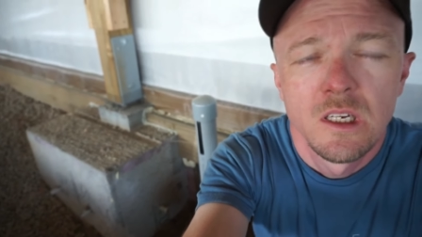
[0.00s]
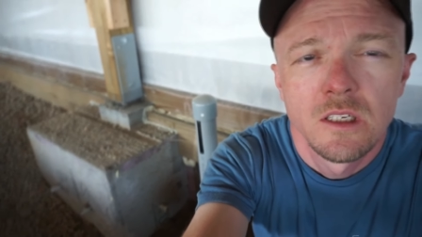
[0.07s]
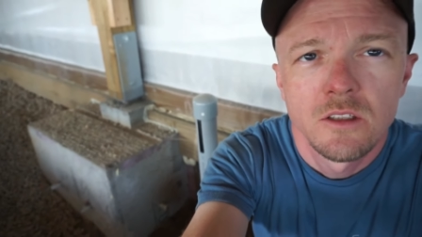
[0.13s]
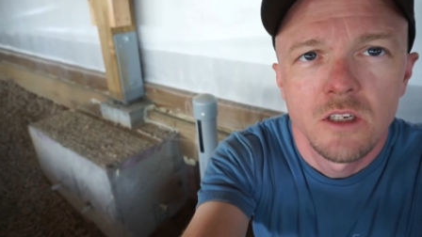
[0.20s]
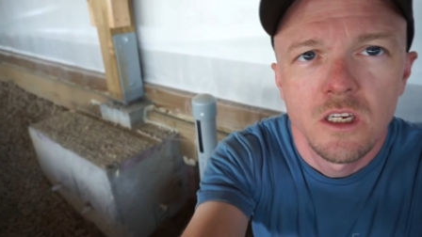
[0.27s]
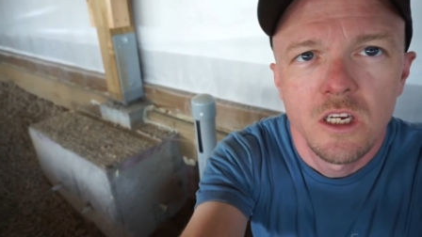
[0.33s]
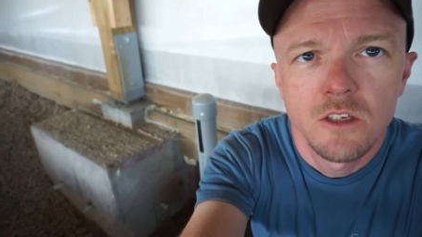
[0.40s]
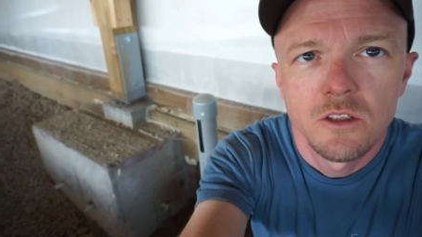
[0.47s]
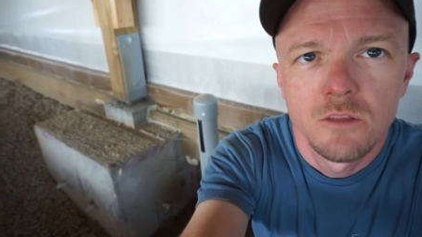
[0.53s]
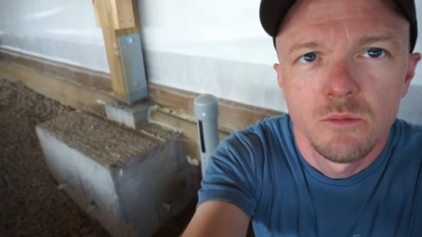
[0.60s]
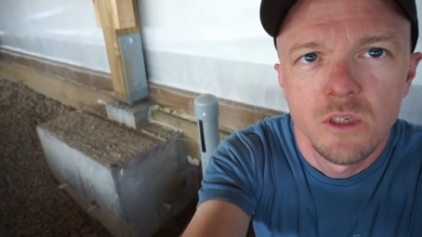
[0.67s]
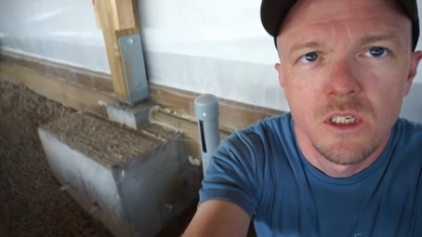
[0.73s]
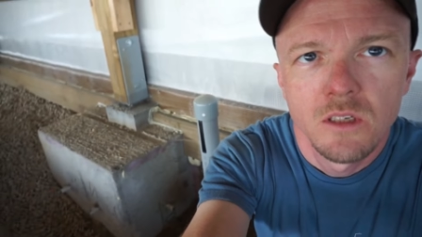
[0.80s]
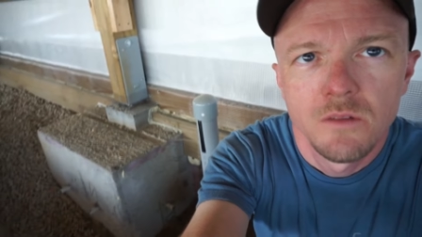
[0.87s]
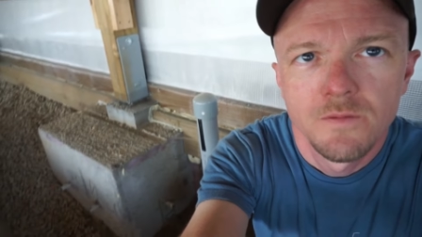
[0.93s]
so I actually
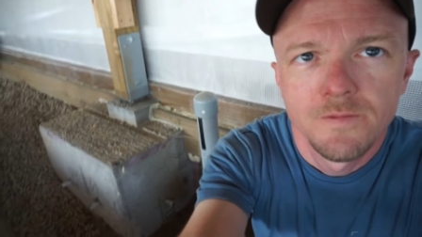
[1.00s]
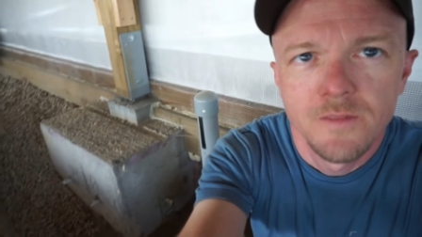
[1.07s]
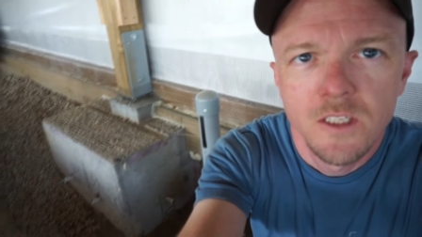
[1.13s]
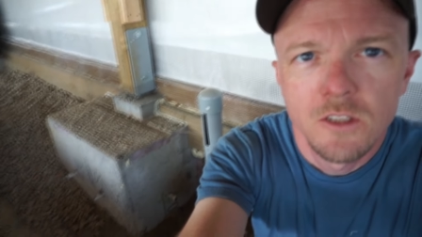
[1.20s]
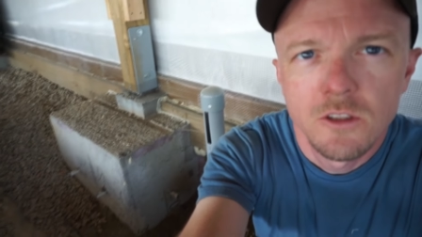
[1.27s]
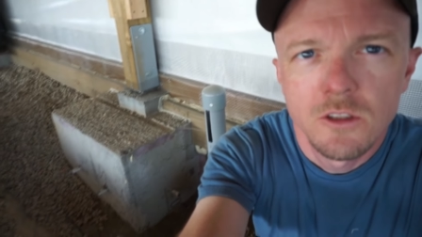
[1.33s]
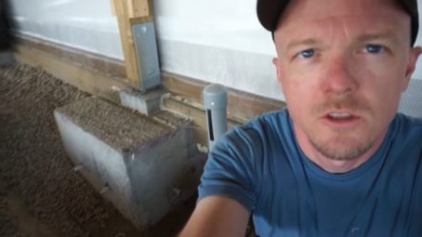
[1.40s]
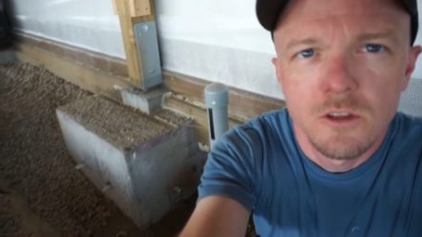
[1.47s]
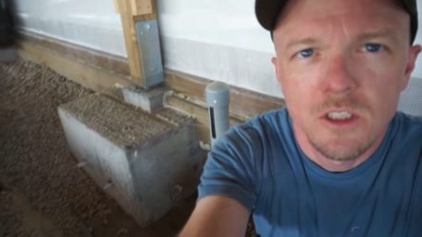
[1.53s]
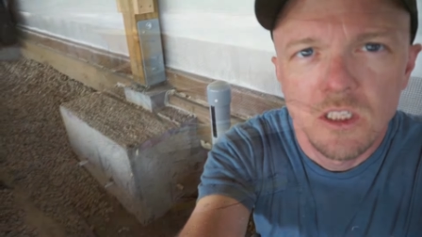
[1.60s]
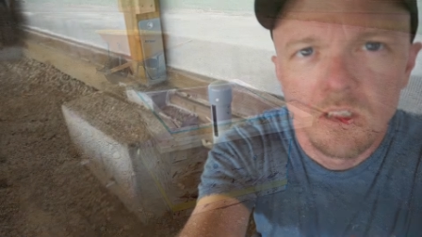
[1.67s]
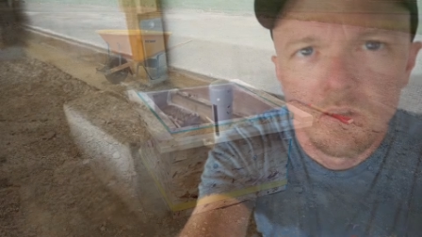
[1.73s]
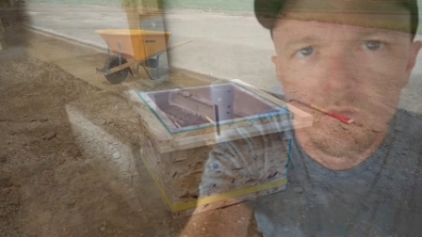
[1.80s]
made insulated